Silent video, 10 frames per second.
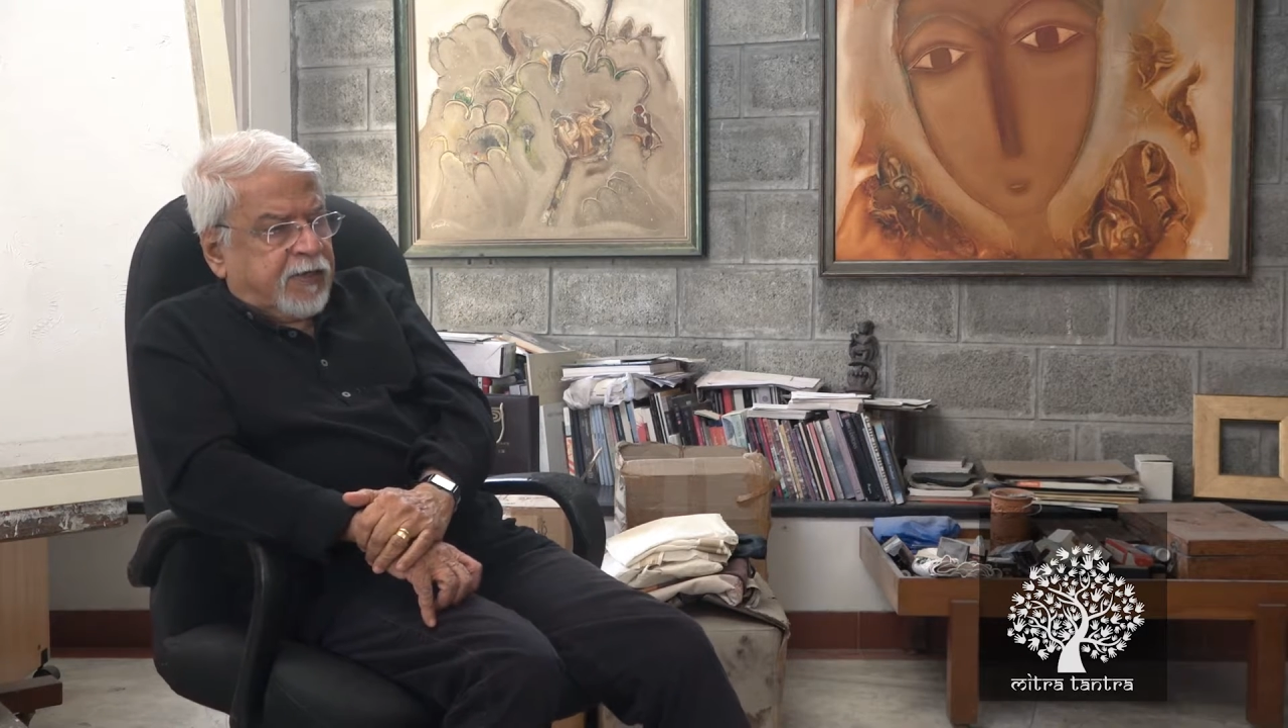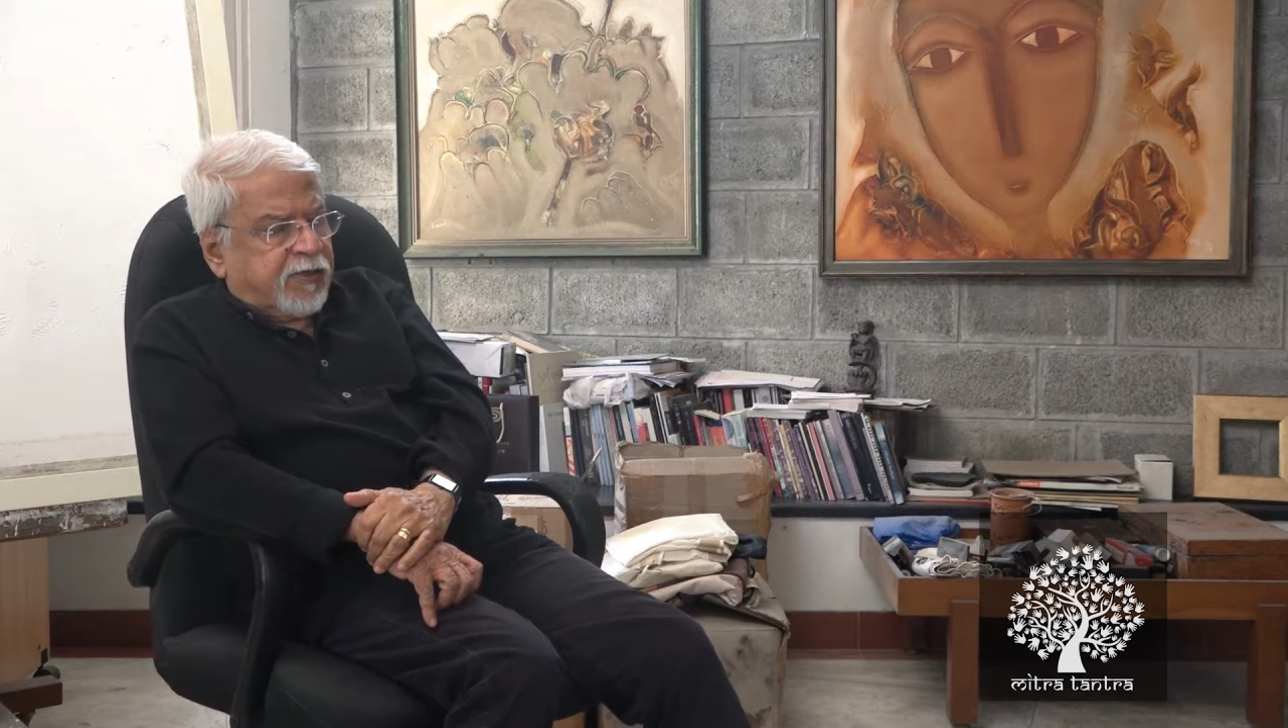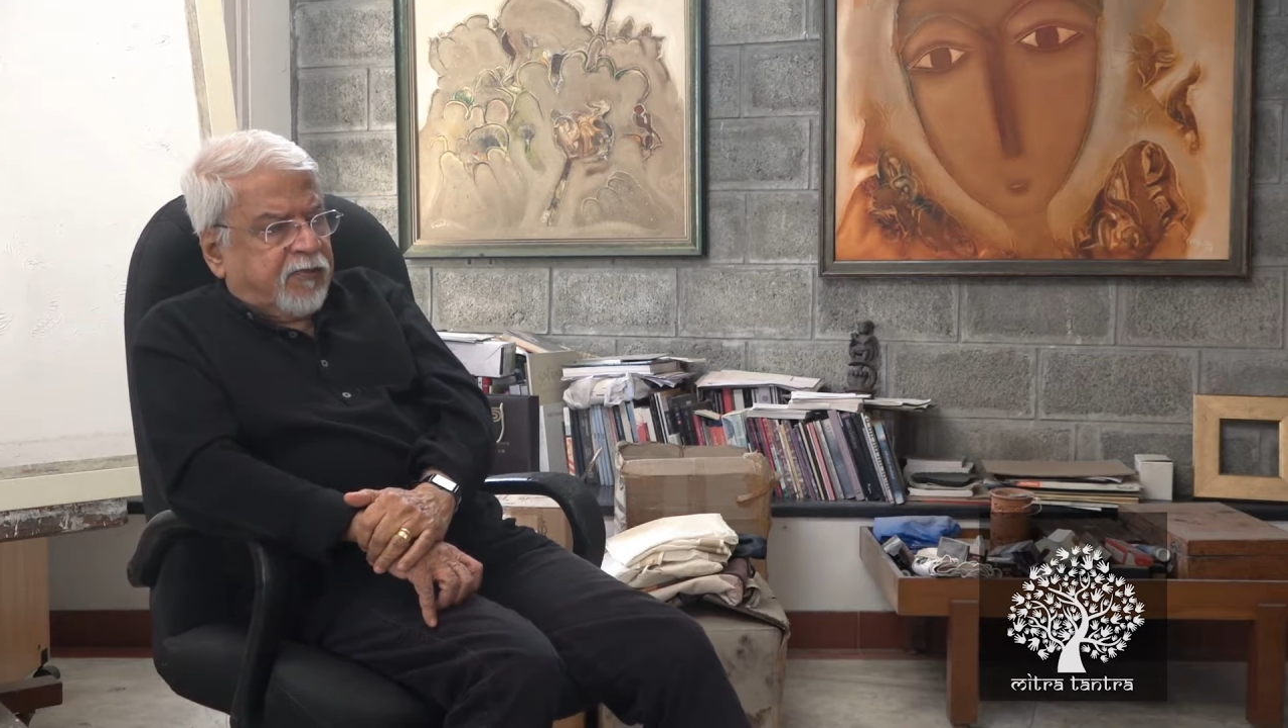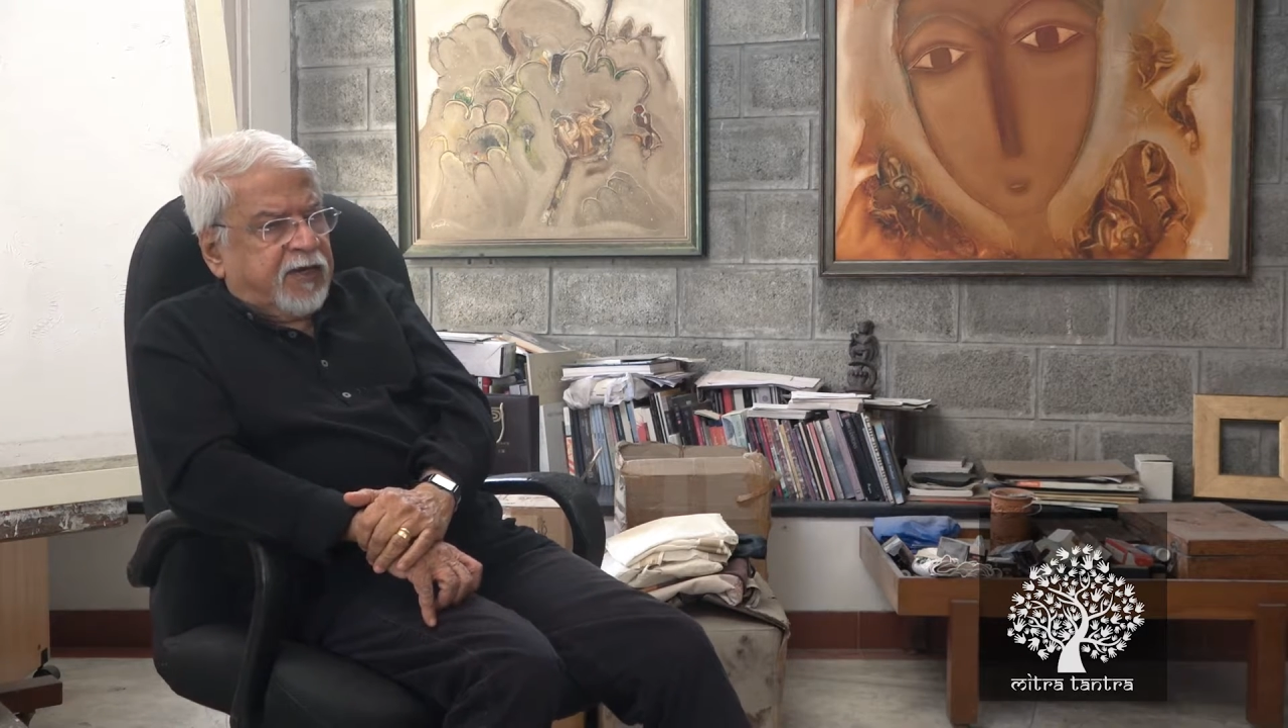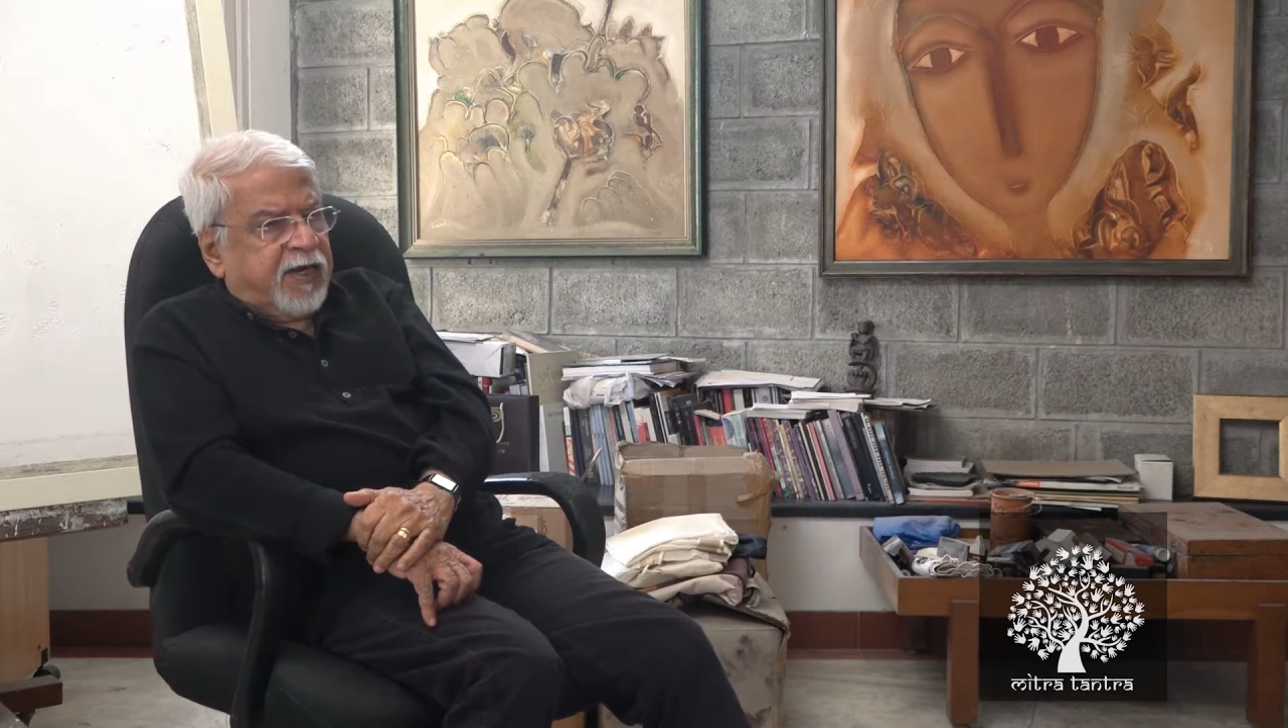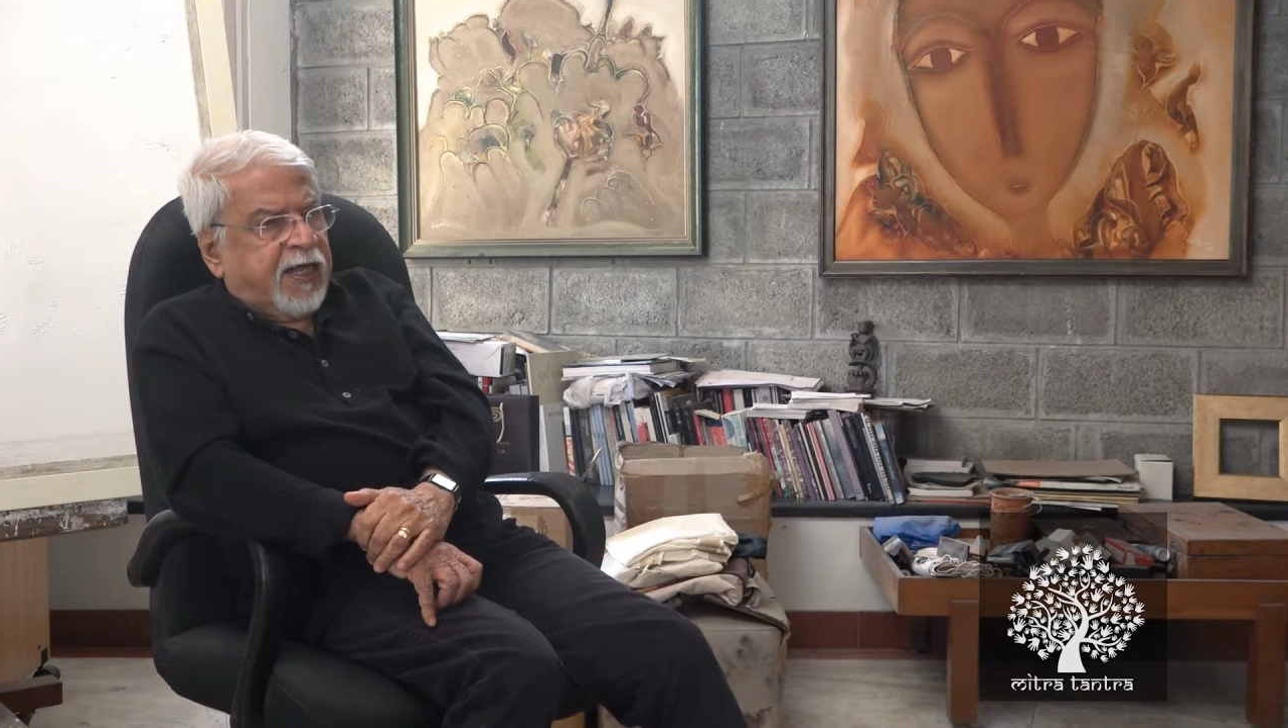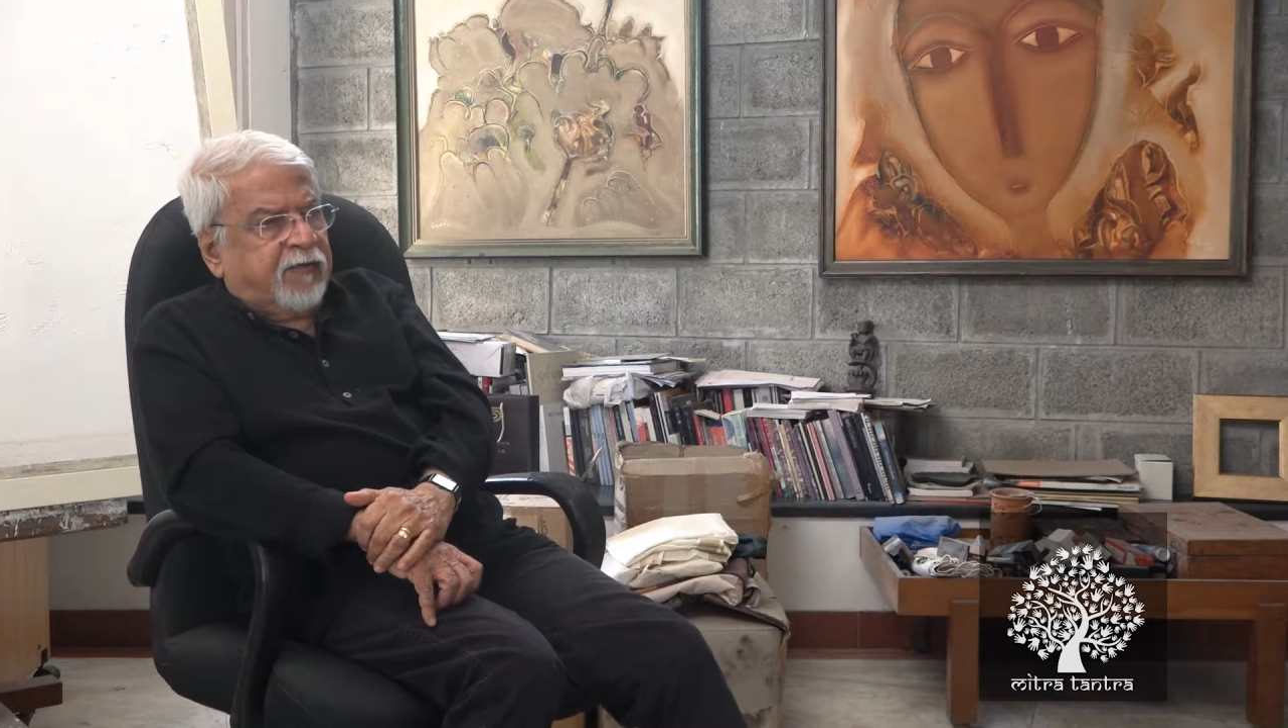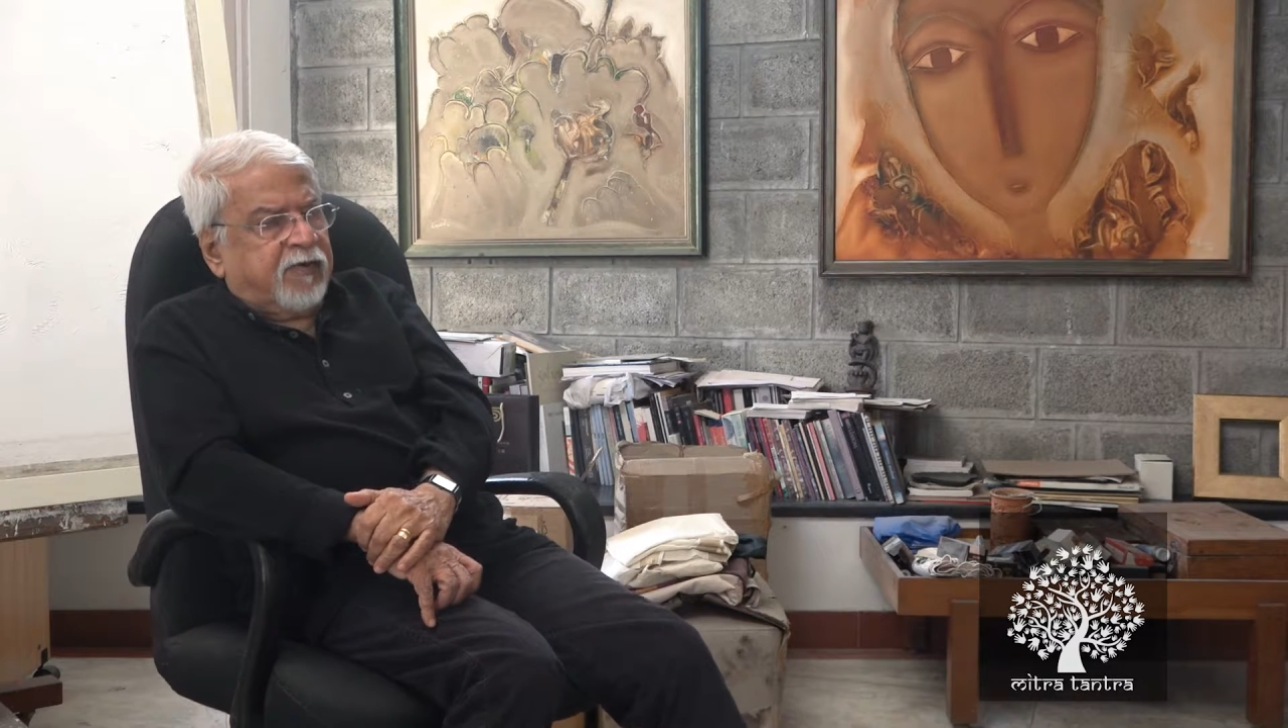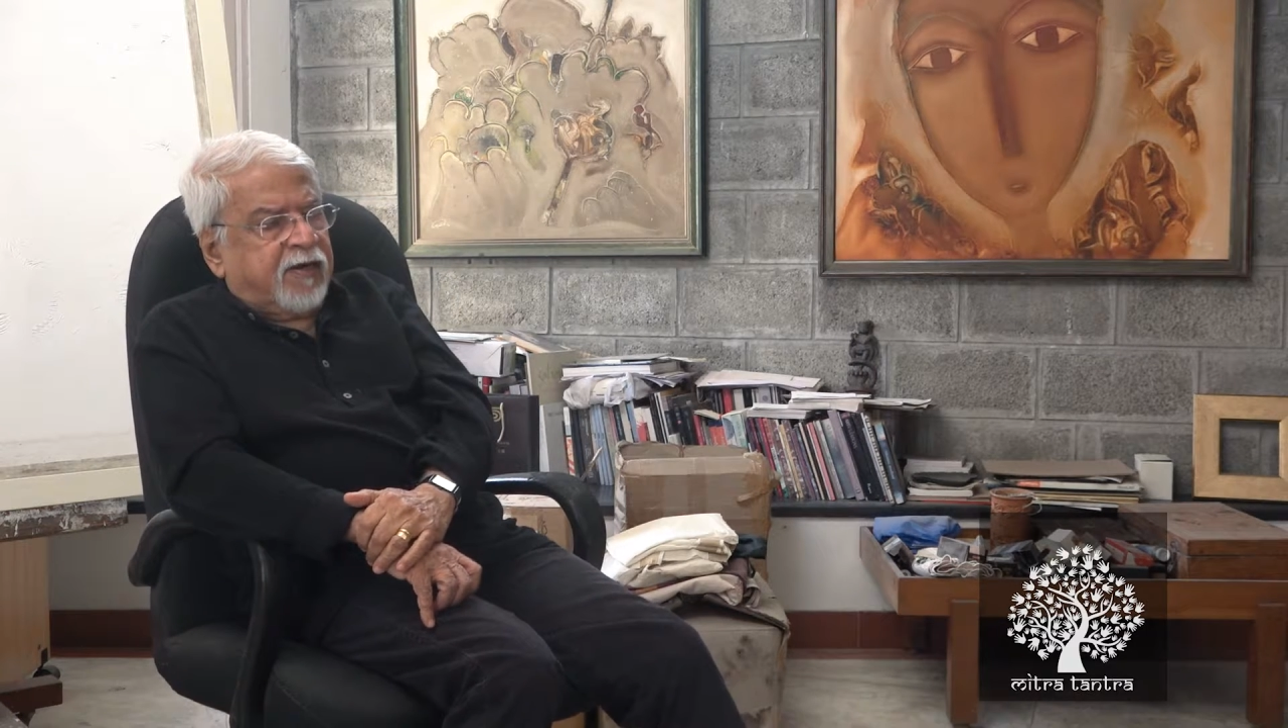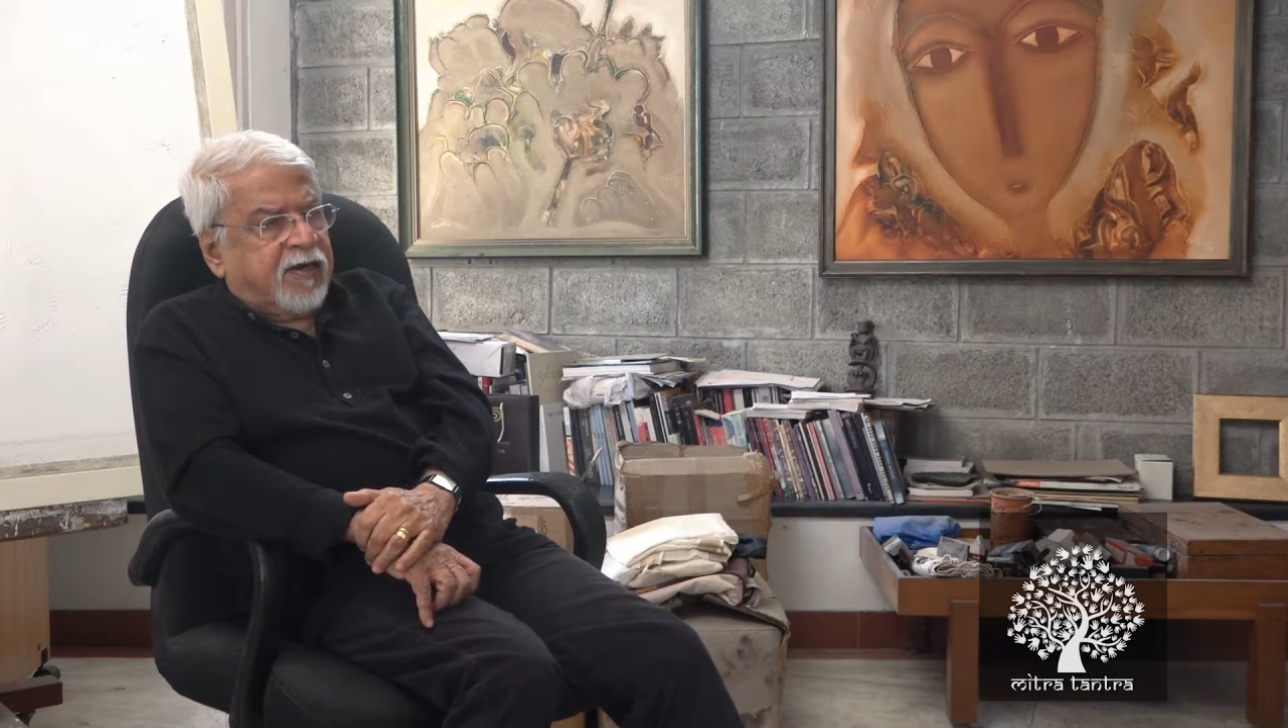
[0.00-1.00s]
every
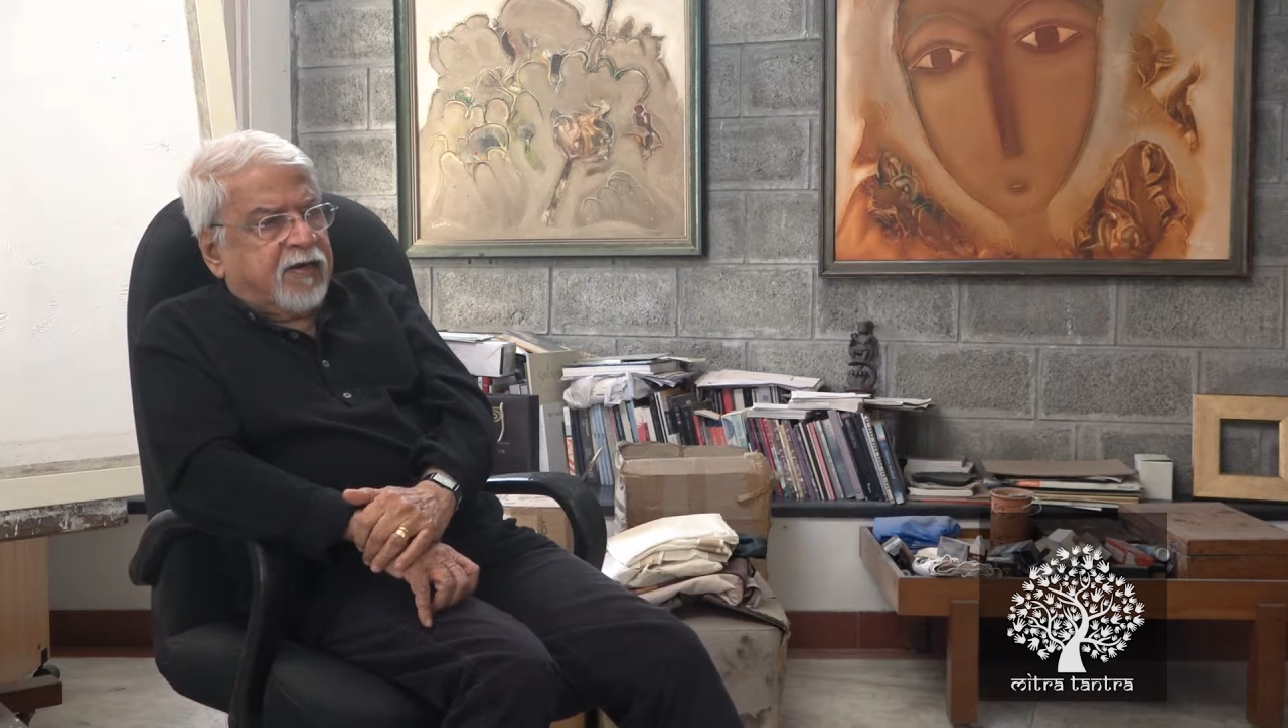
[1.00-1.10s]
day I would